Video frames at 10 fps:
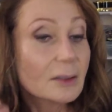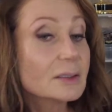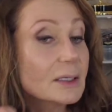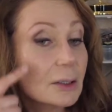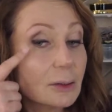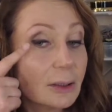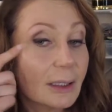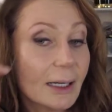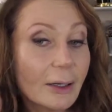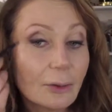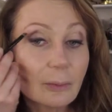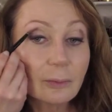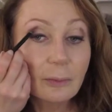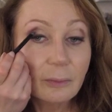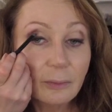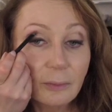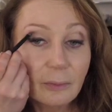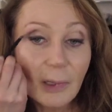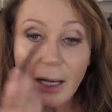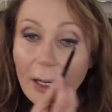So look at how
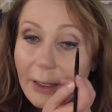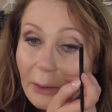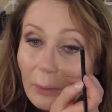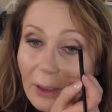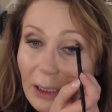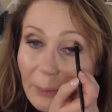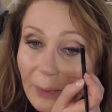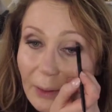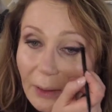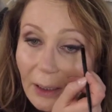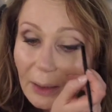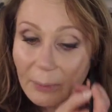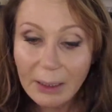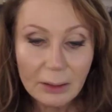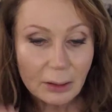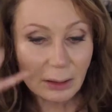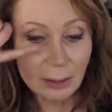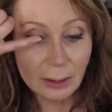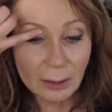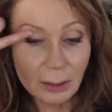high it went up, and it might look
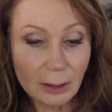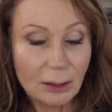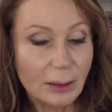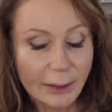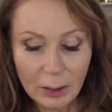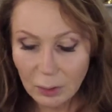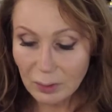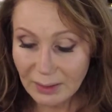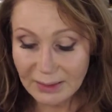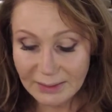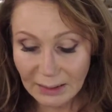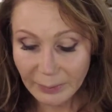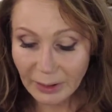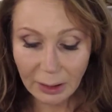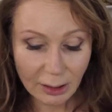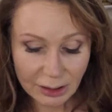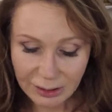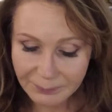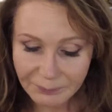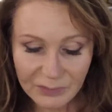like, oh, that's gonna be harsh.
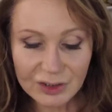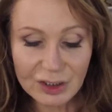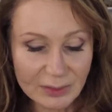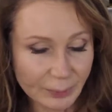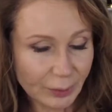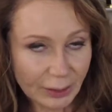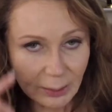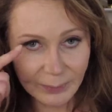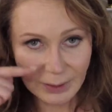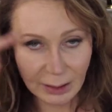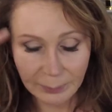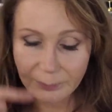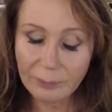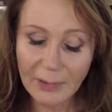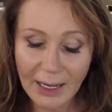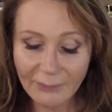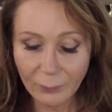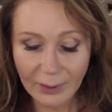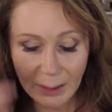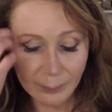Just put it up there,
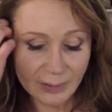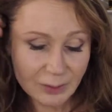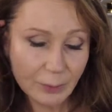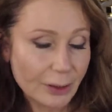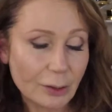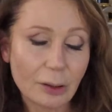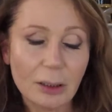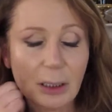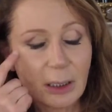halfway up between your